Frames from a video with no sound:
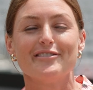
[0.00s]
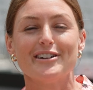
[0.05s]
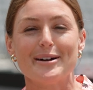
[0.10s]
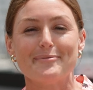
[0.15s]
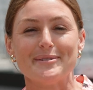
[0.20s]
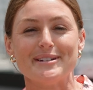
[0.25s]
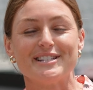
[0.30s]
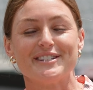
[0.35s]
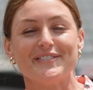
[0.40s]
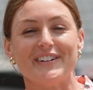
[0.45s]

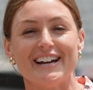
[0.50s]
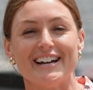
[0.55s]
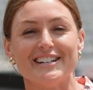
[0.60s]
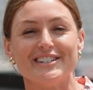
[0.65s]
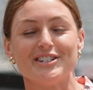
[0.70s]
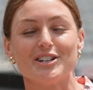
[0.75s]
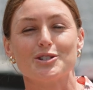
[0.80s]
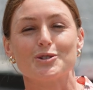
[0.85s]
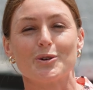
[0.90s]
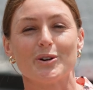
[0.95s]
Rapids
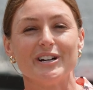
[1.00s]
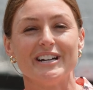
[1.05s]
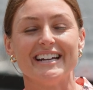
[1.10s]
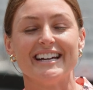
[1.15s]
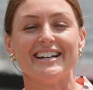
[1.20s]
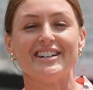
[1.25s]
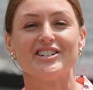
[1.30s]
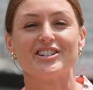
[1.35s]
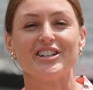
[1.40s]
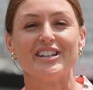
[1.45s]
fans, Jordan
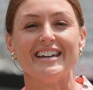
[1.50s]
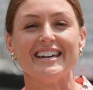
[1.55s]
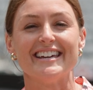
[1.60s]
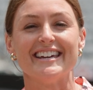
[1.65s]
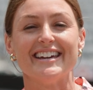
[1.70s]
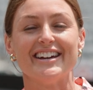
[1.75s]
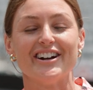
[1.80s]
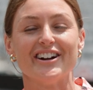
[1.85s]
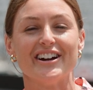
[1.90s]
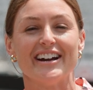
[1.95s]
Angeli here,